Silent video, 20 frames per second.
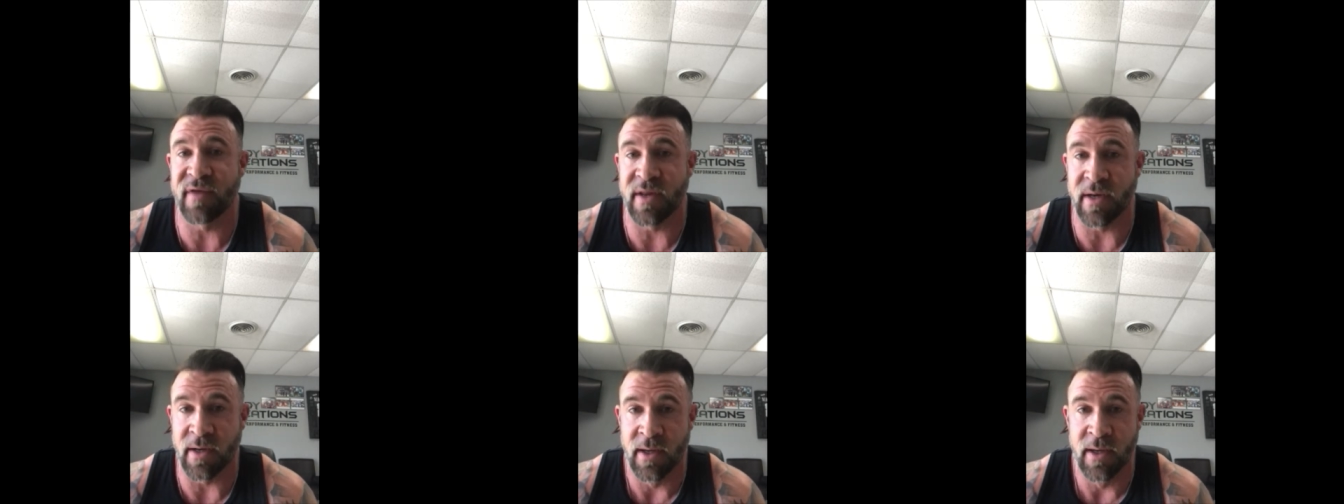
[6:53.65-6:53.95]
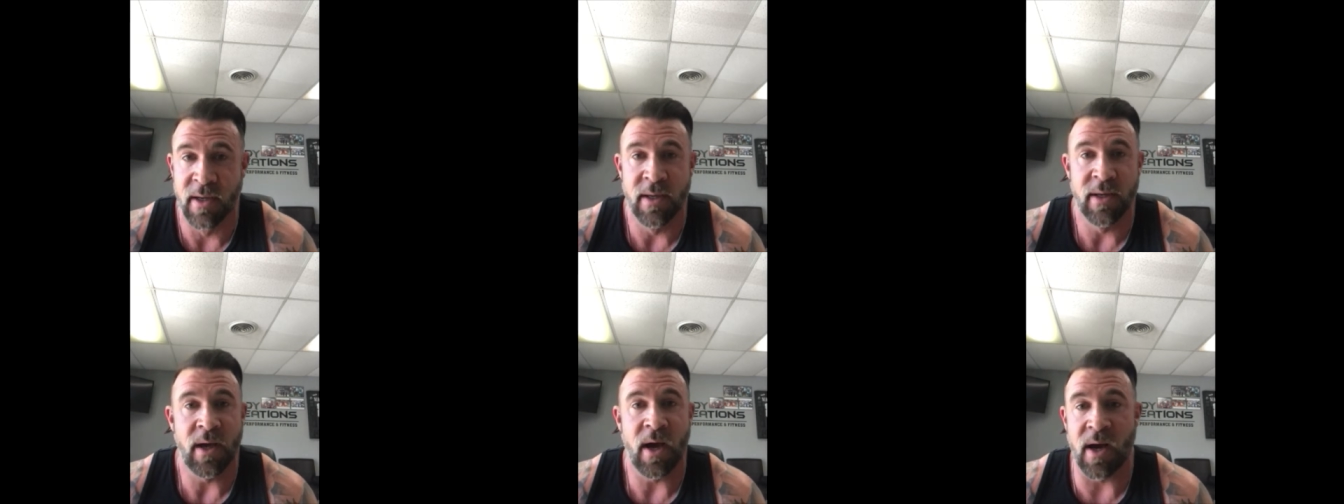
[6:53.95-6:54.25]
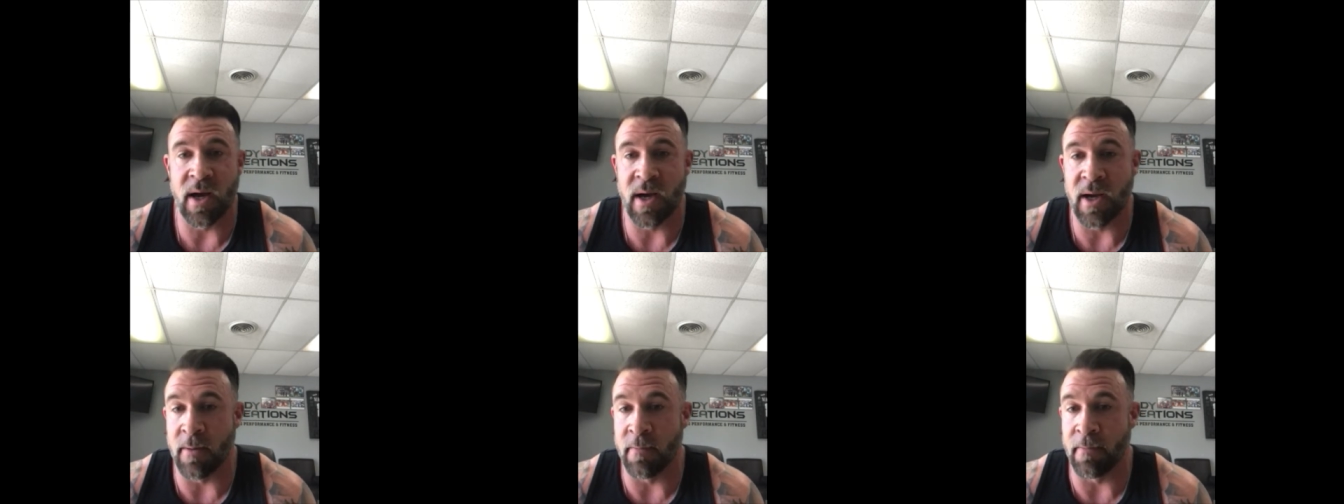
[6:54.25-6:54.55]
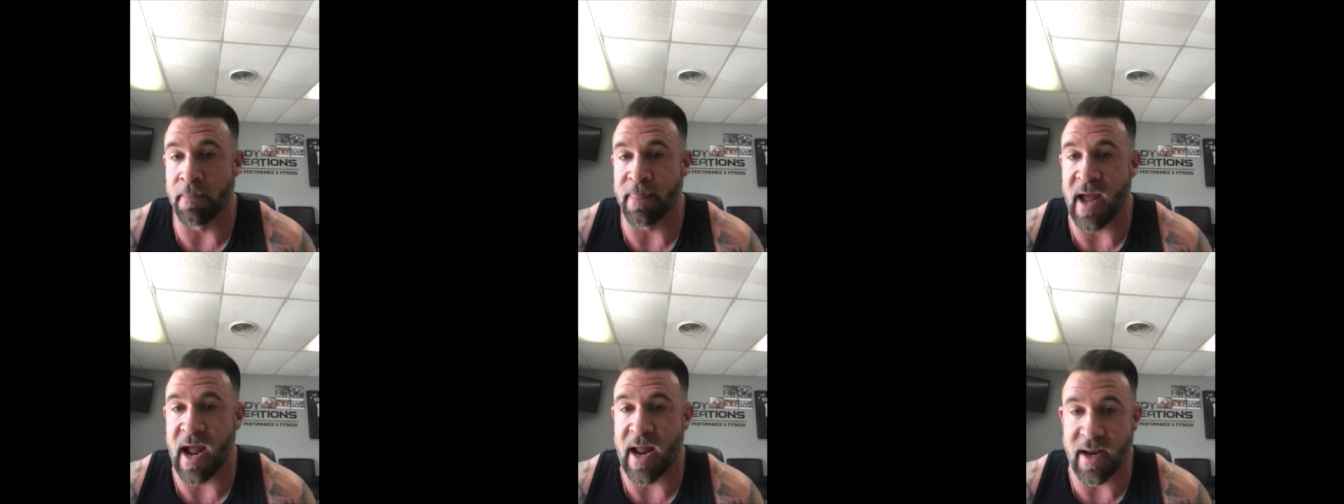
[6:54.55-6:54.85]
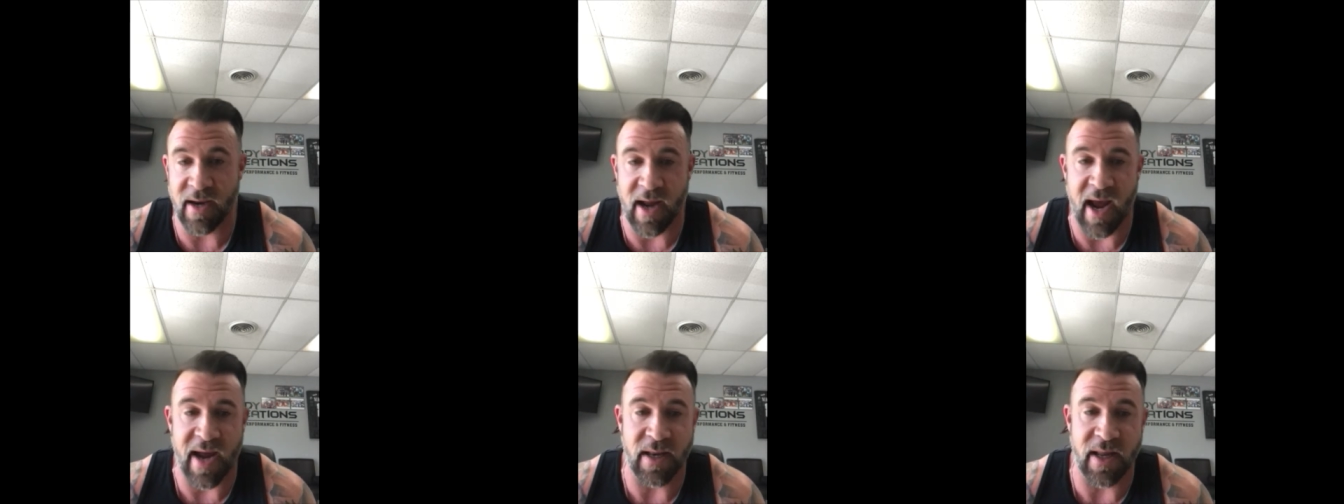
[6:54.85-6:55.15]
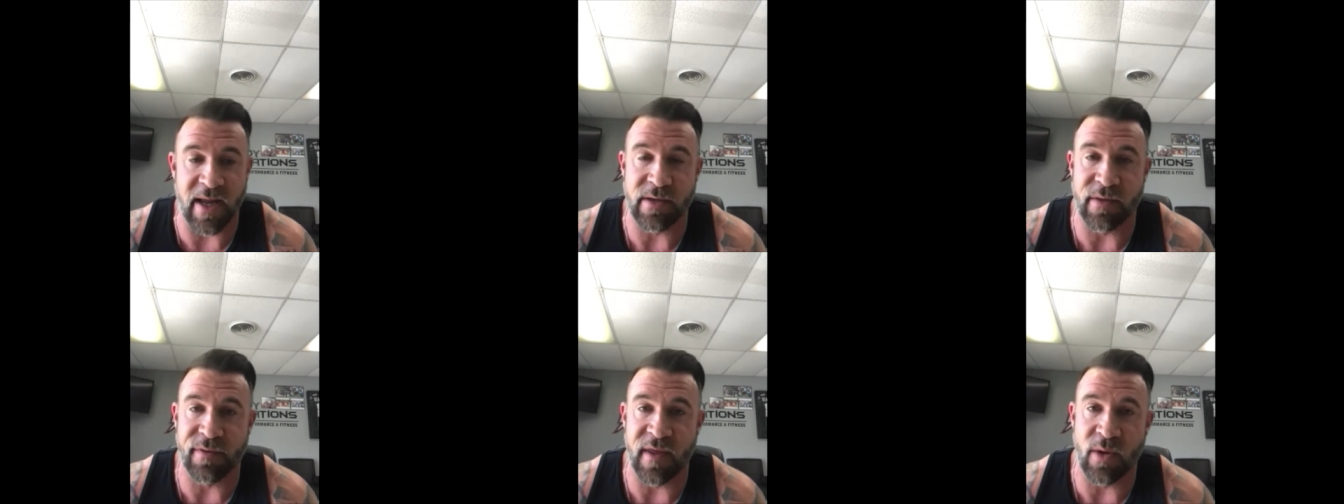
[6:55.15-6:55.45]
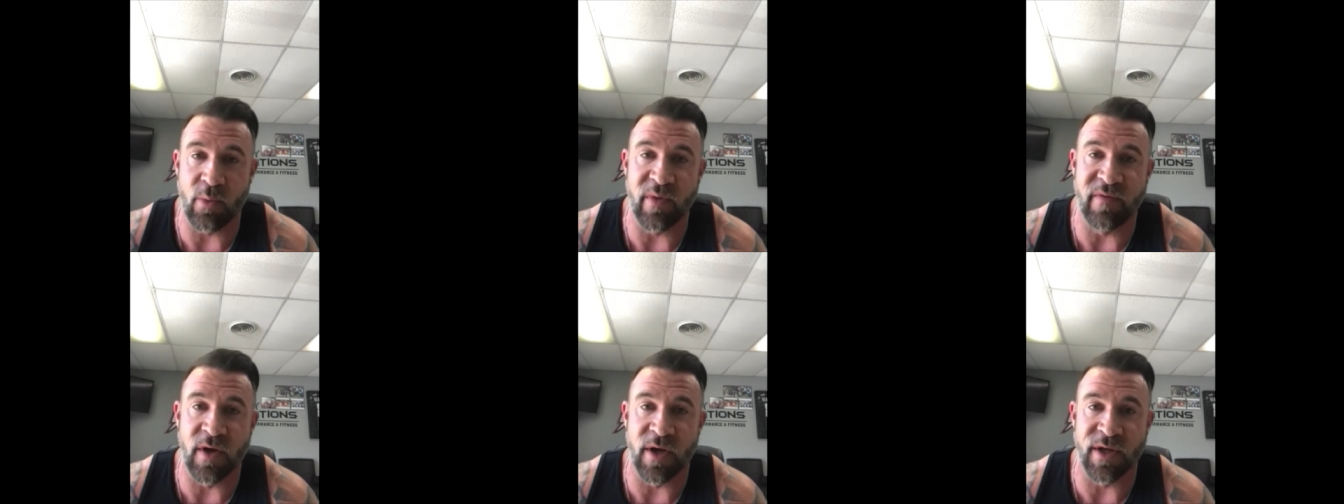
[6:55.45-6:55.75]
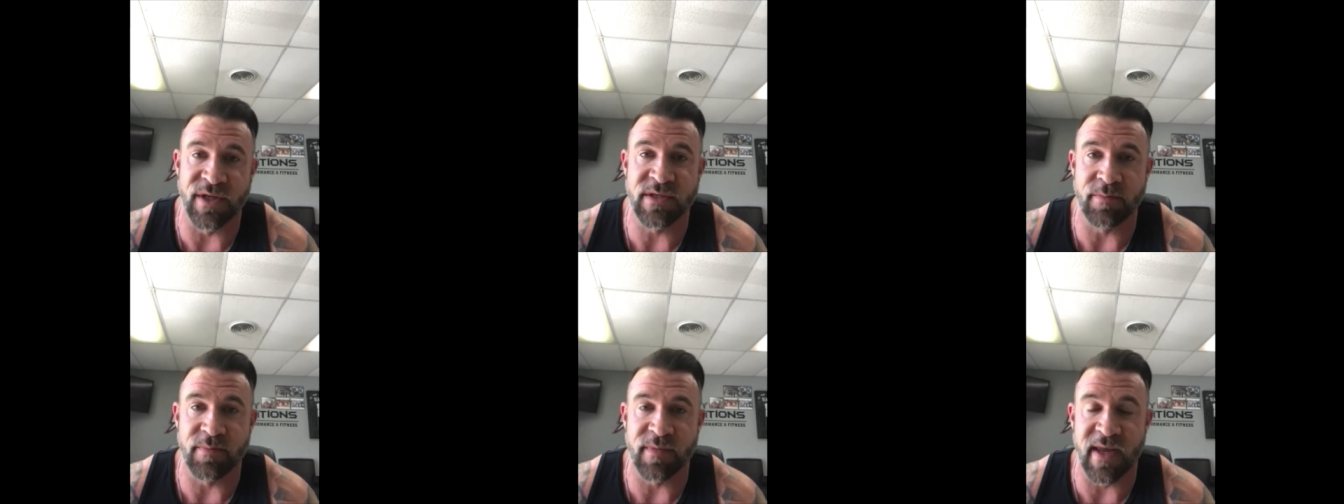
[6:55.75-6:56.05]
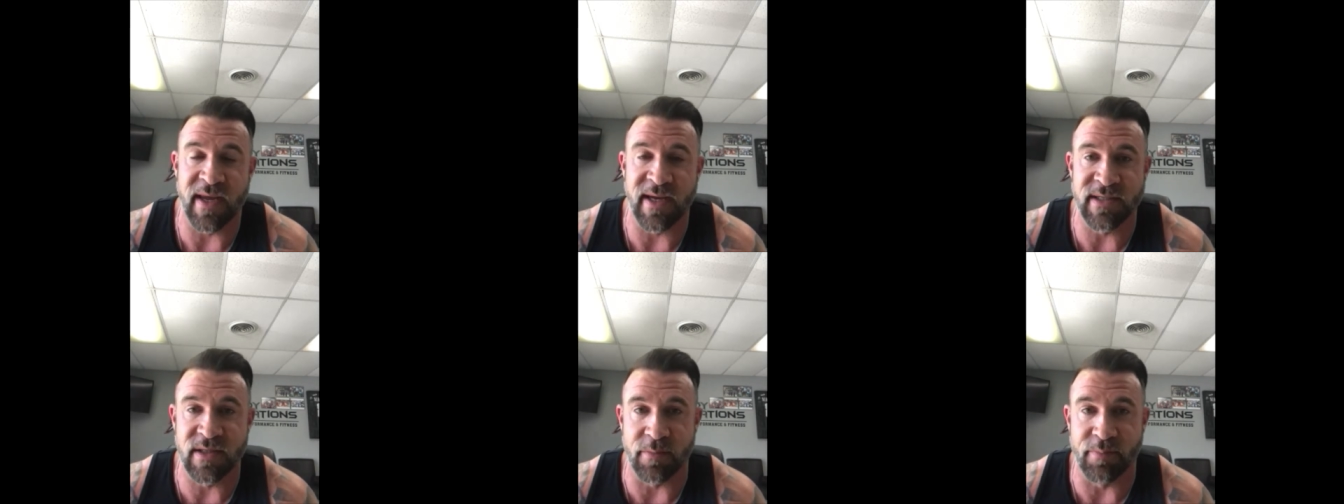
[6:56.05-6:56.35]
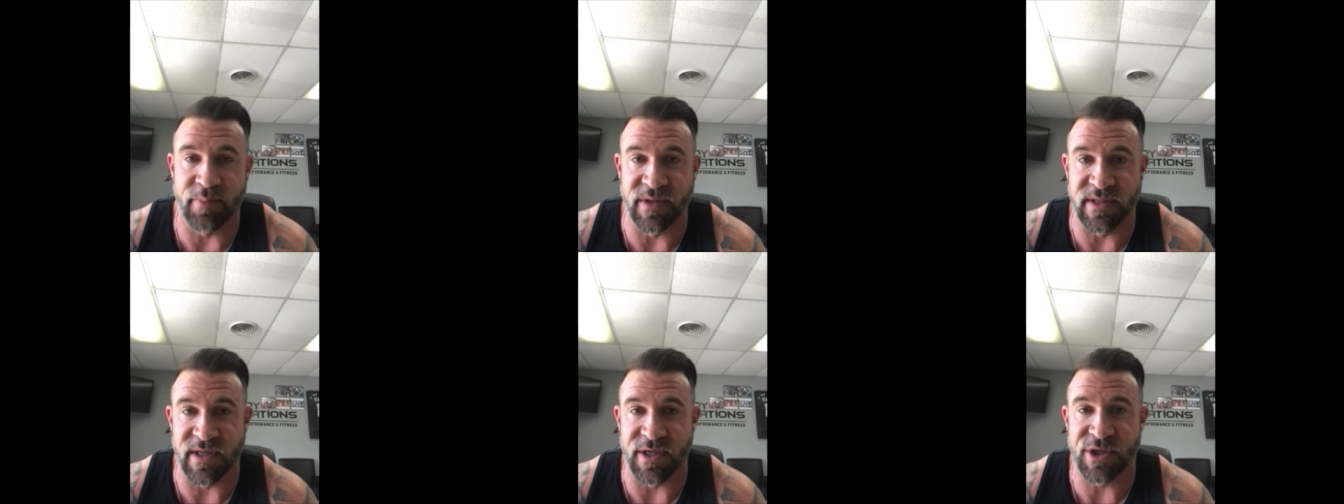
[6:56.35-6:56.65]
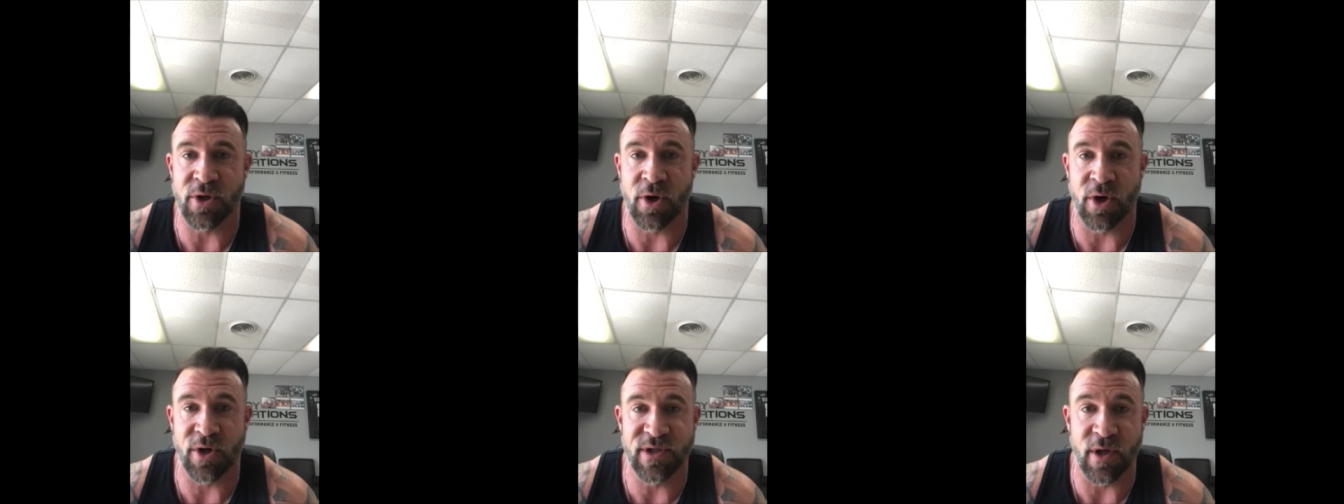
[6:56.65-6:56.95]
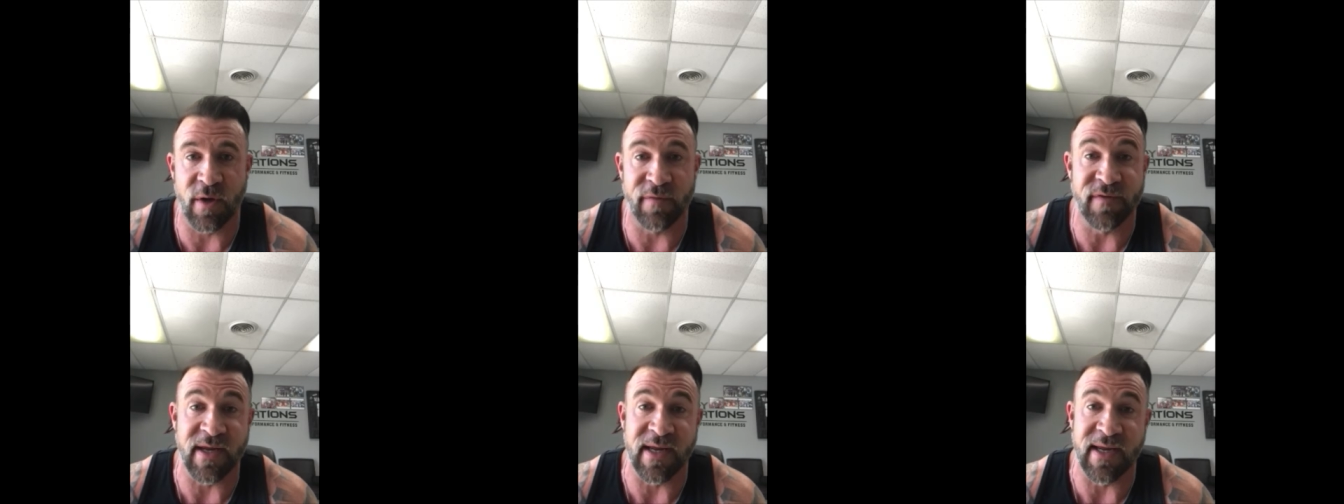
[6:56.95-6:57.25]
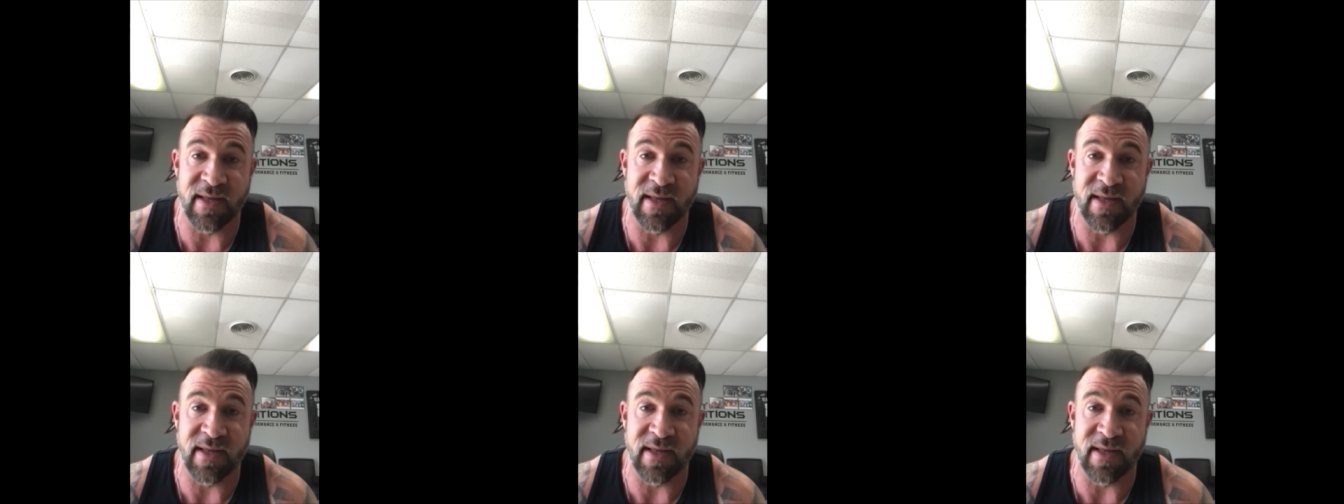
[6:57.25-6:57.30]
And I'd like to think we've done some things to position ourselves to